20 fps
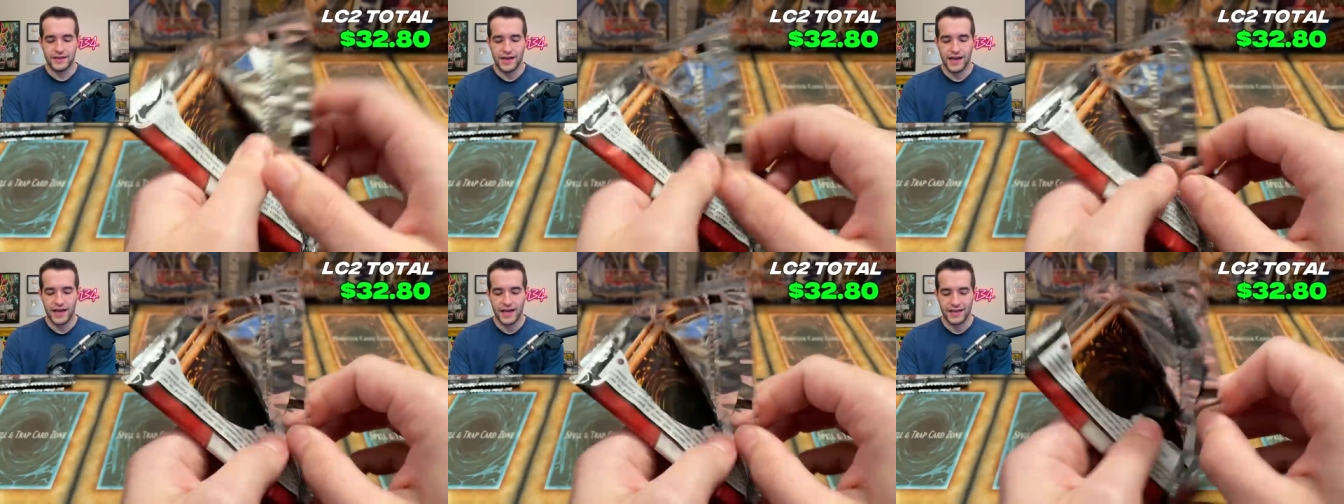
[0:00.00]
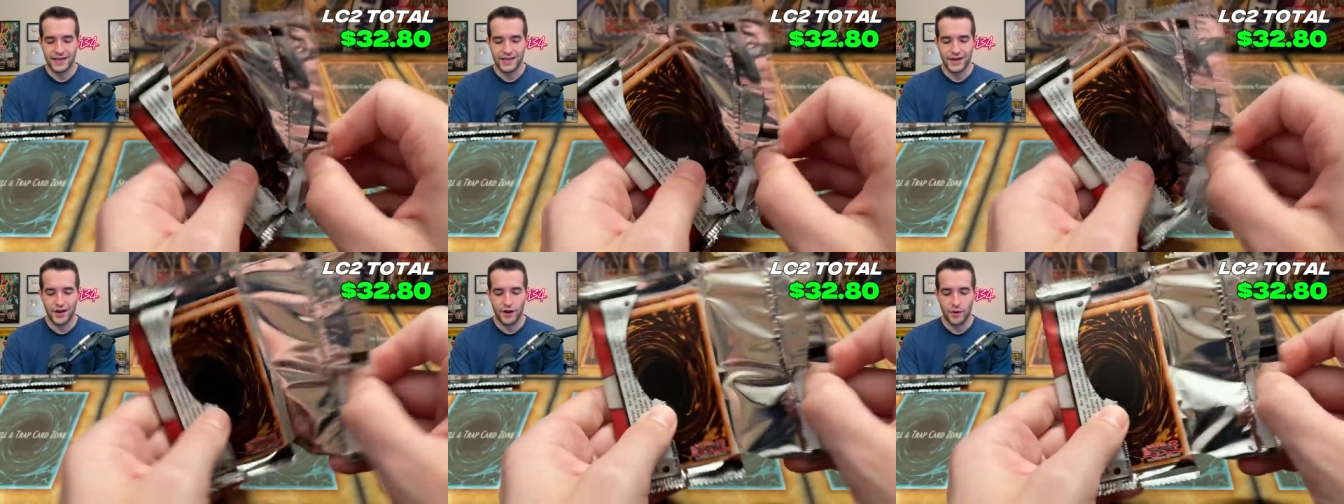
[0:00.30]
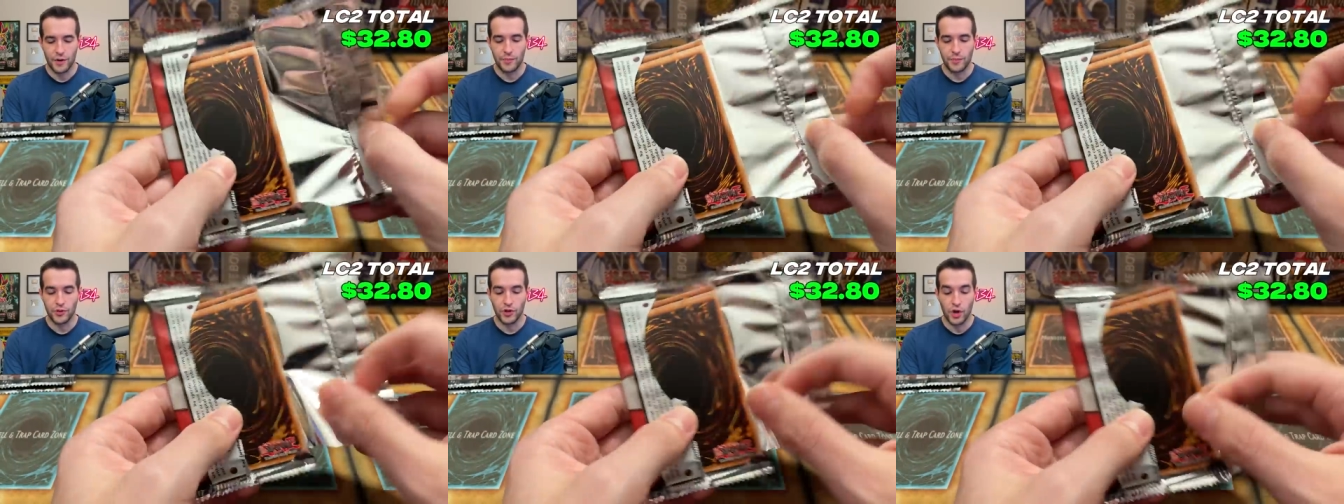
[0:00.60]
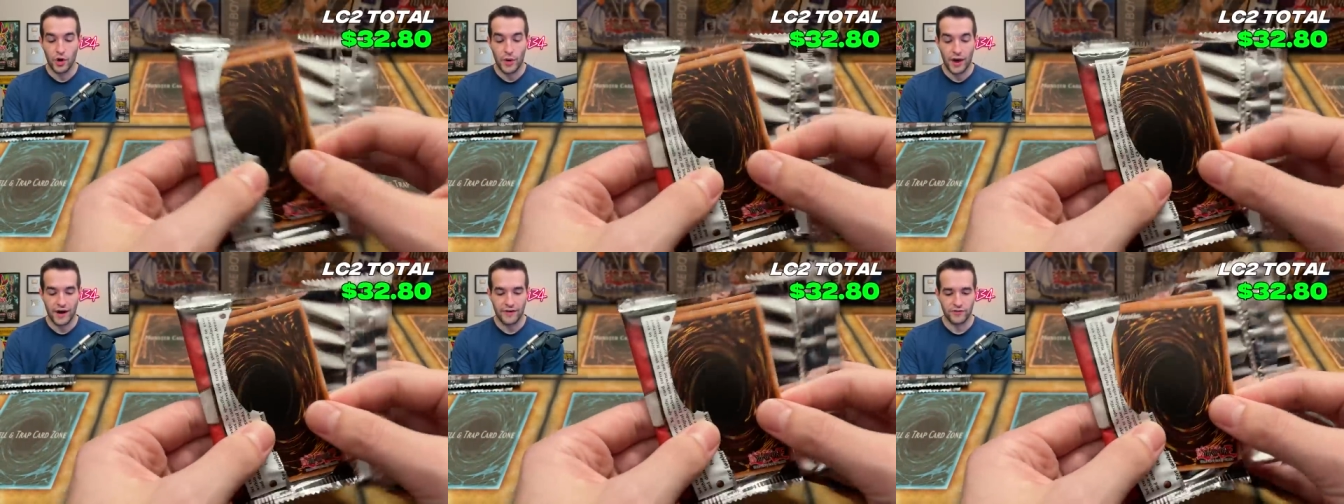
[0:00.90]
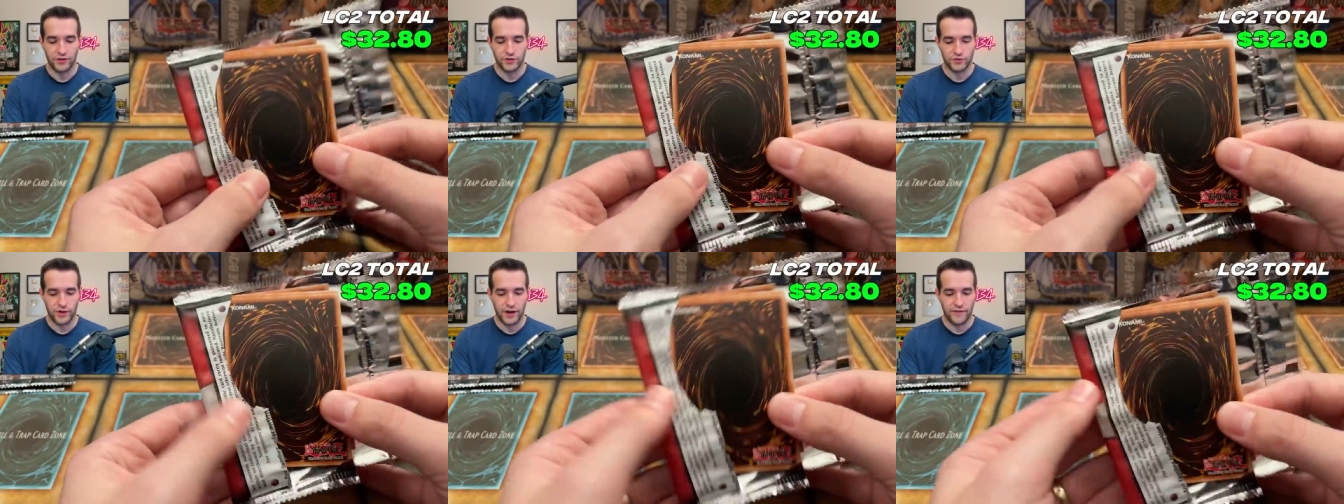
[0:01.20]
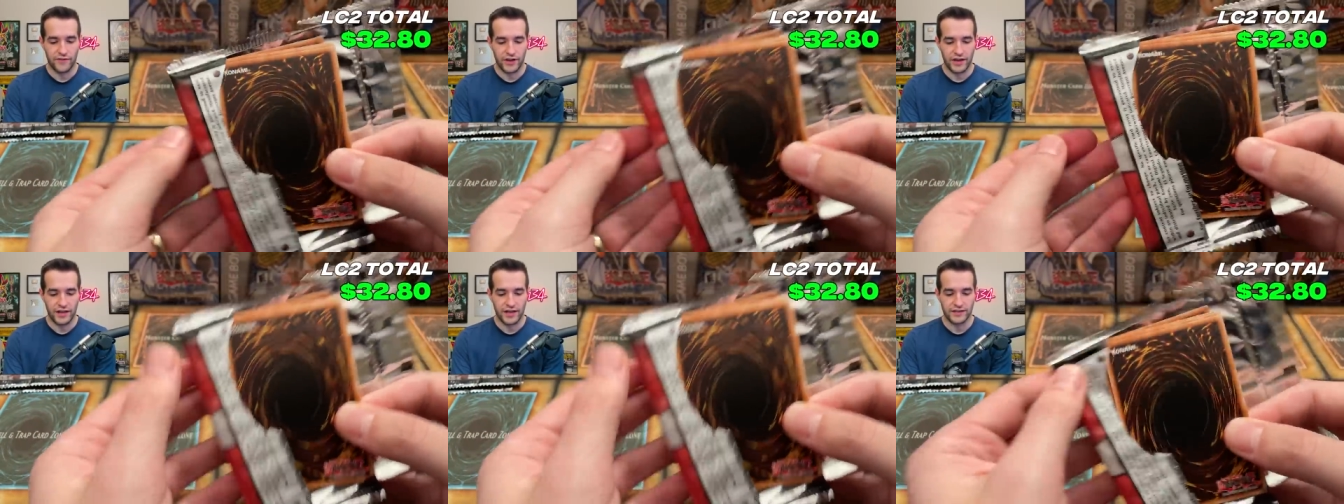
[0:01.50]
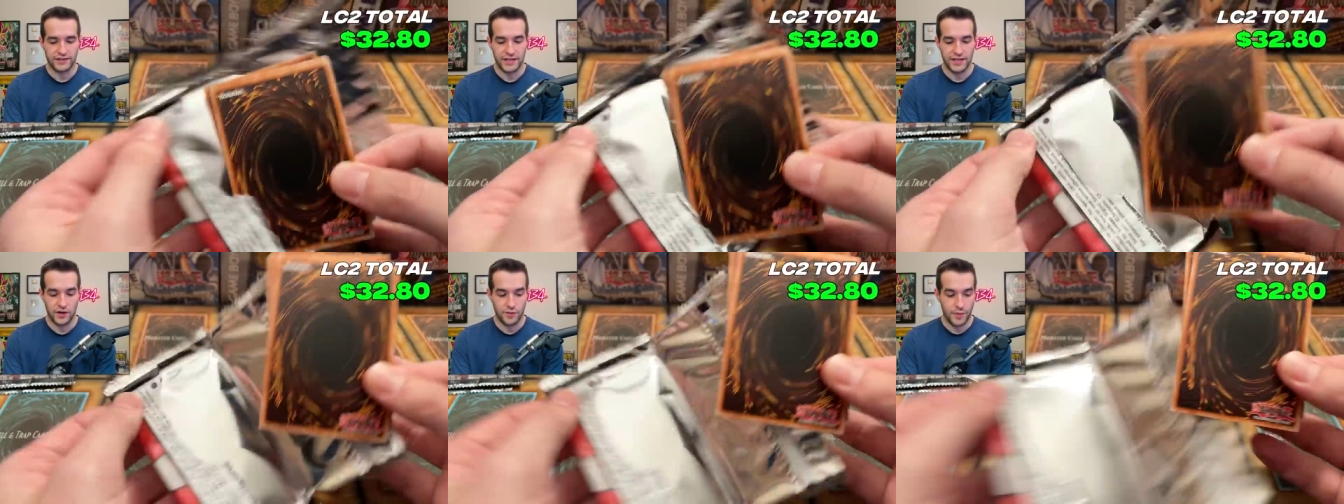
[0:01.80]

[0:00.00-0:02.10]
uh, you know, a below average Raviel 10 or